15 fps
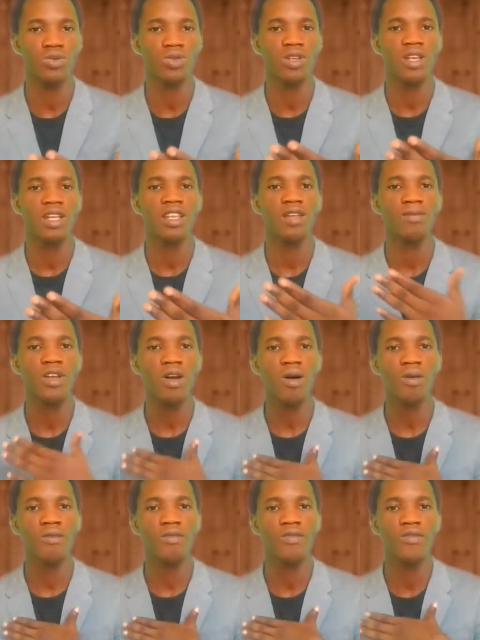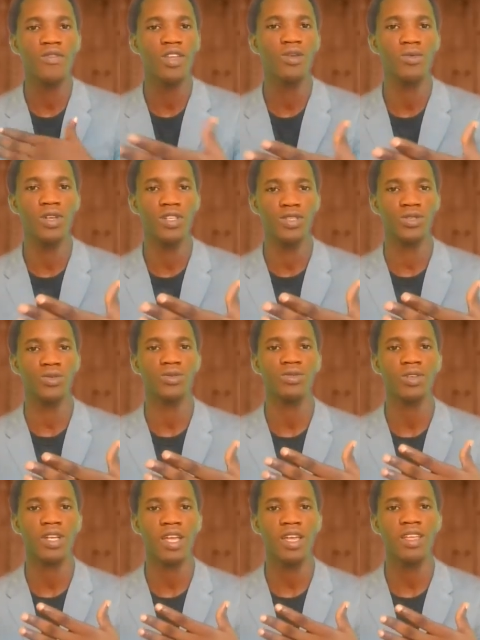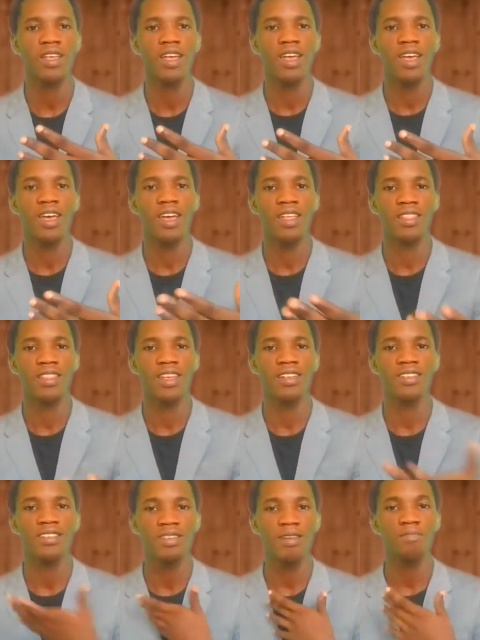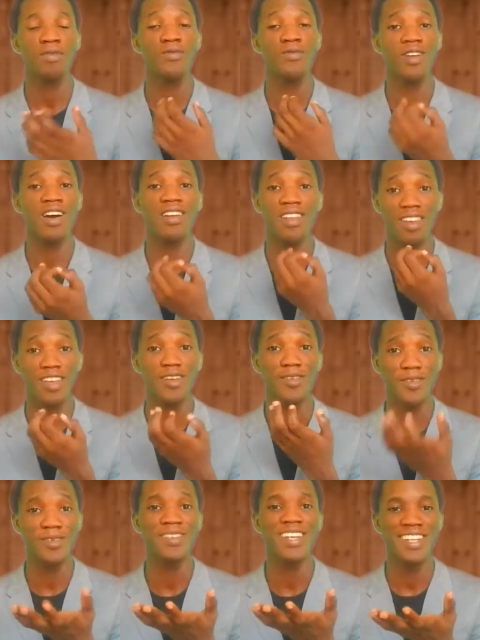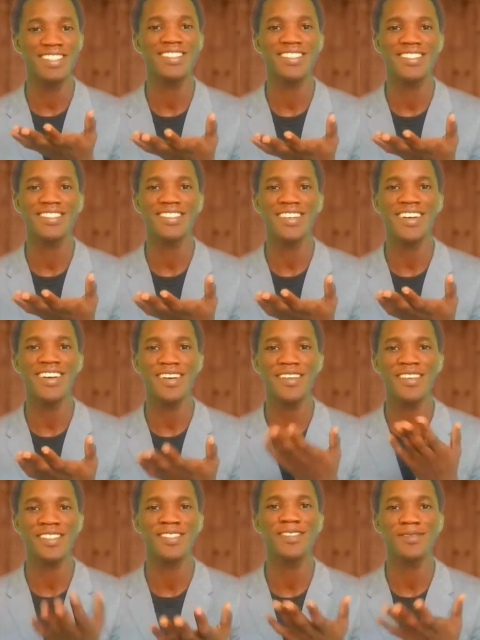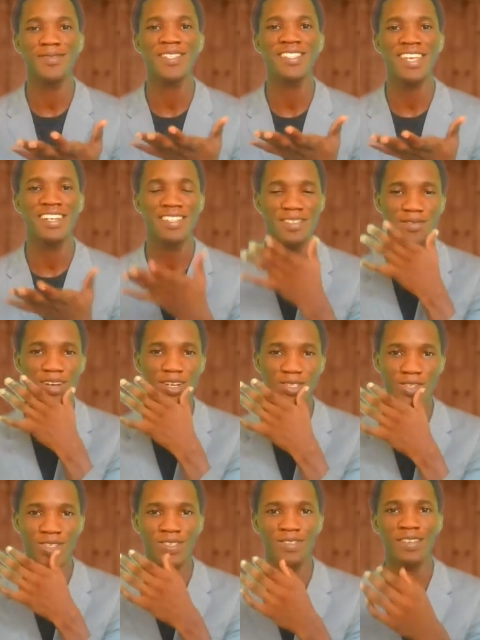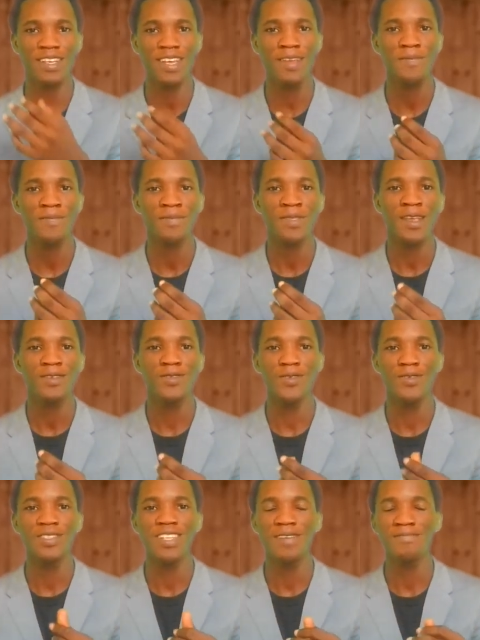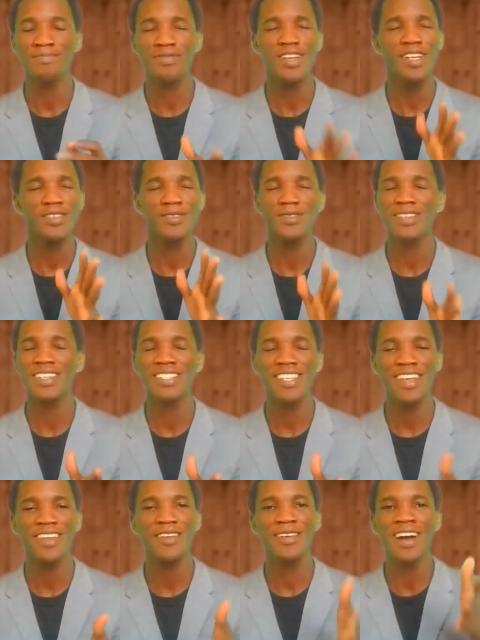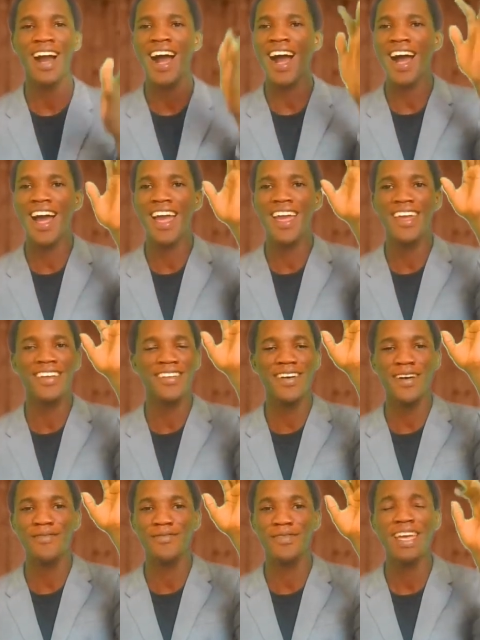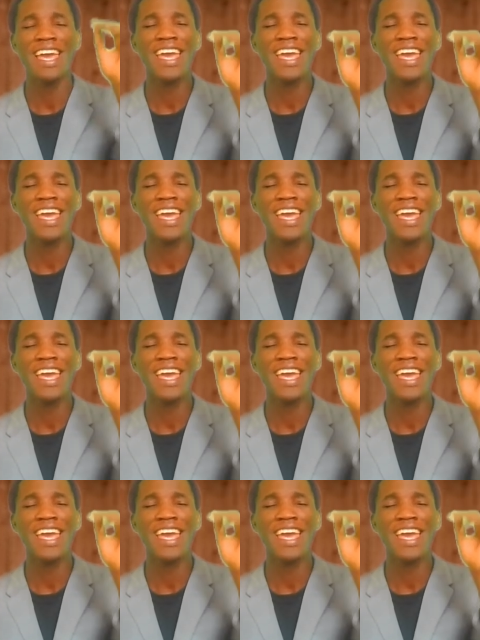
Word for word: you, they become free with you, okay? And then people are really good at uh, customer satisfaction, okay? So they praise you, they take you high up,